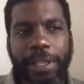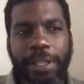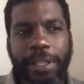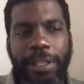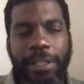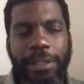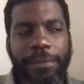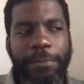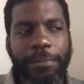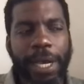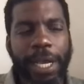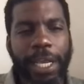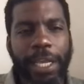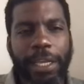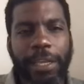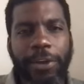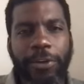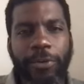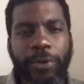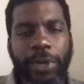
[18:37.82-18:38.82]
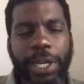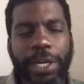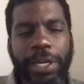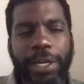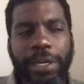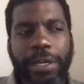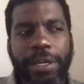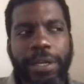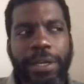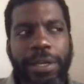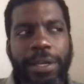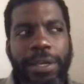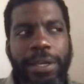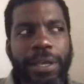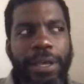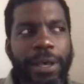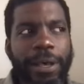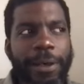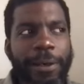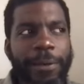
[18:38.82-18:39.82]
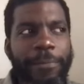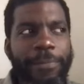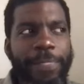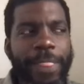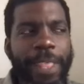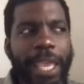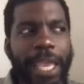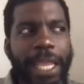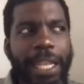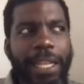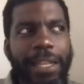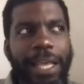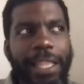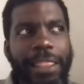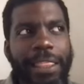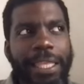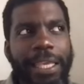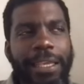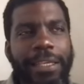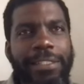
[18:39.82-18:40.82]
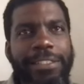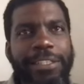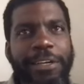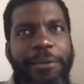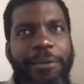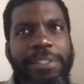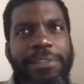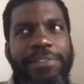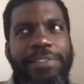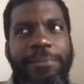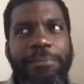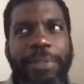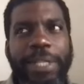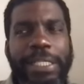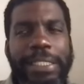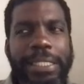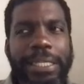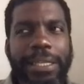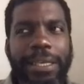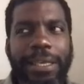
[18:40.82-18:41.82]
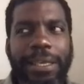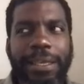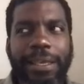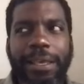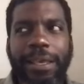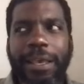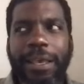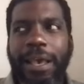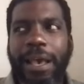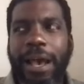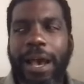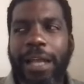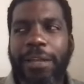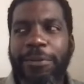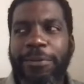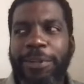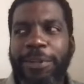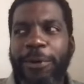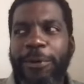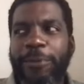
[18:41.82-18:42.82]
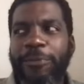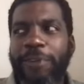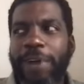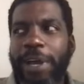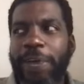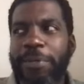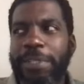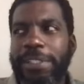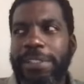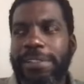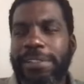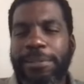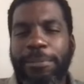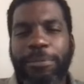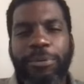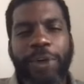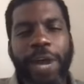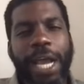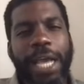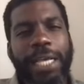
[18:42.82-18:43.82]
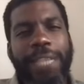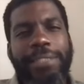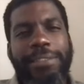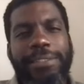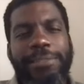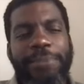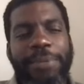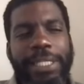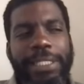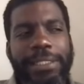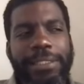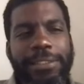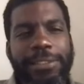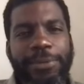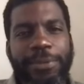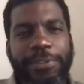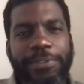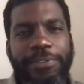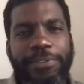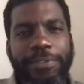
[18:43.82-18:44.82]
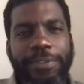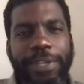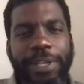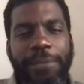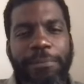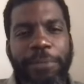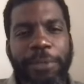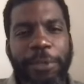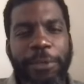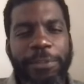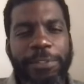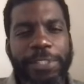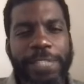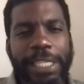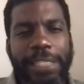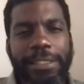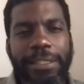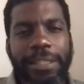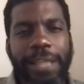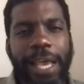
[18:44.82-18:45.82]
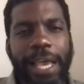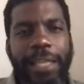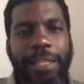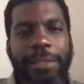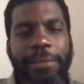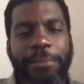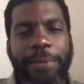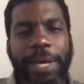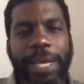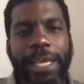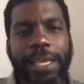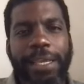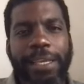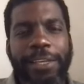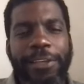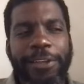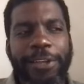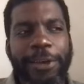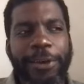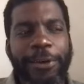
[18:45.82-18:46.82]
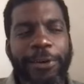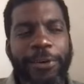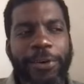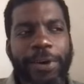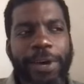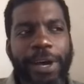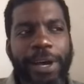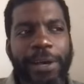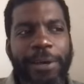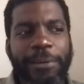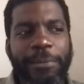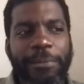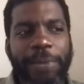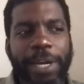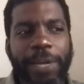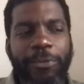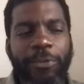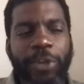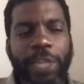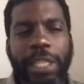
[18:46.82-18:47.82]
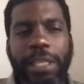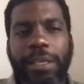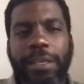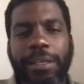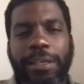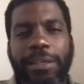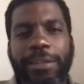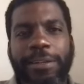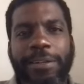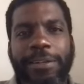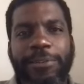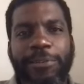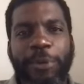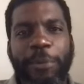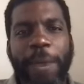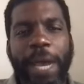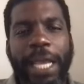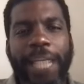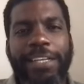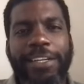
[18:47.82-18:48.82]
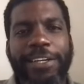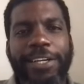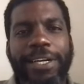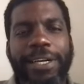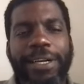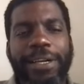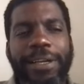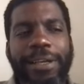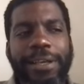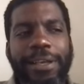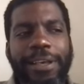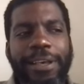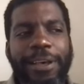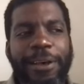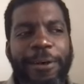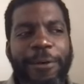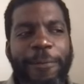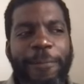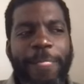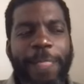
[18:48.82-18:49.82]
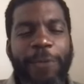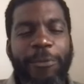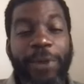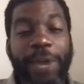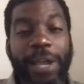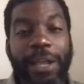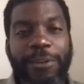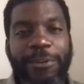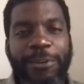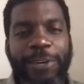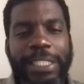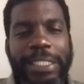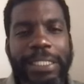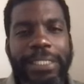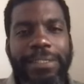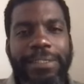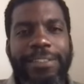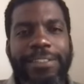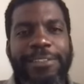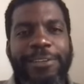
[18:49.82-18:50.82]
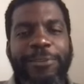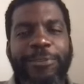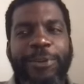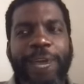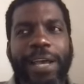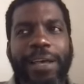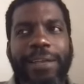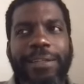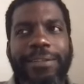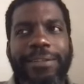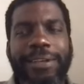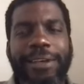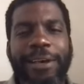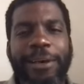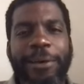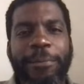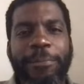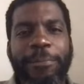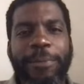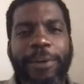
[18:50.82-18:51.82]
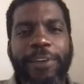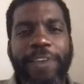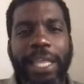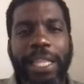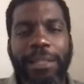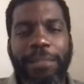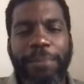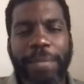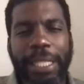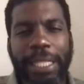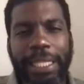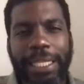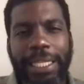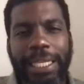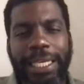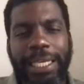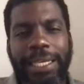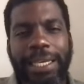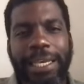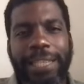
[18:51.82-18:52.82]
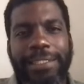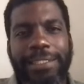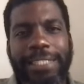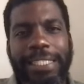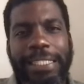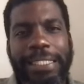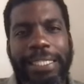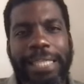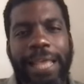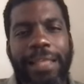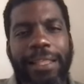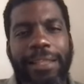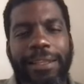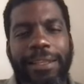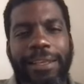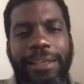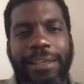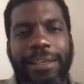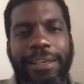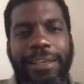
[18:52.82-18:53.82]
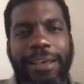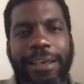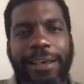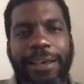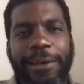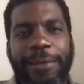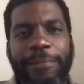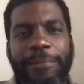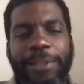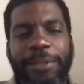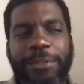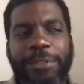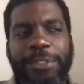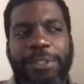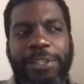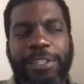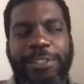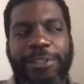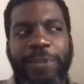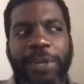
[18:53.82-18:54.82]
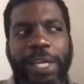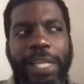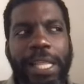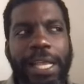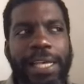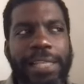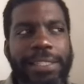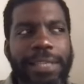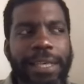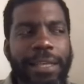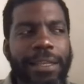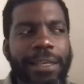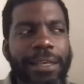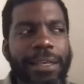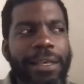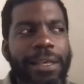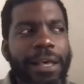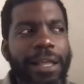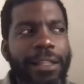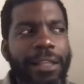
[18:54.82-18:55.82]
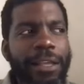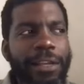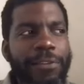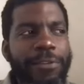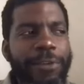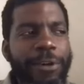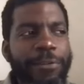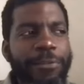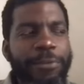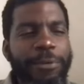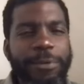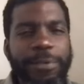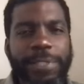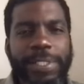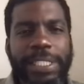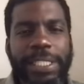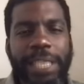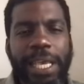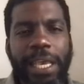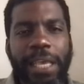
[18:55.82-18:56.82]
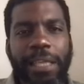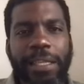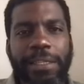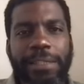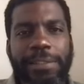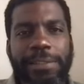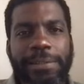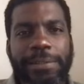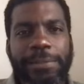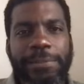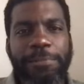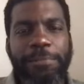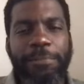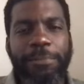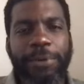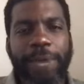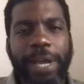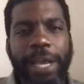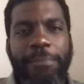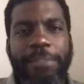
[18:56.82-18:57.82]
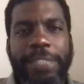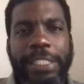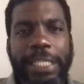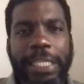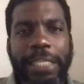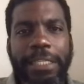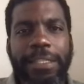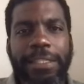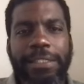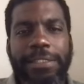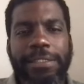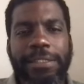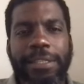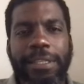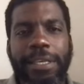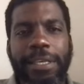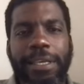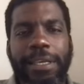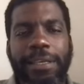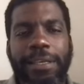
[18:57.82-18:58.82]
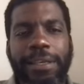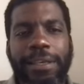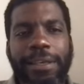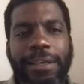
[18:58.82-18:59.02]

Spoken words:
in my career. And I think in terms of simplicity, I don't know if I was surprised as much as sort of amused and delighted by it, you know, a really good reminder around origins, around availability and seasonality. You start to realize that a lot of our food today is perhaps needlessly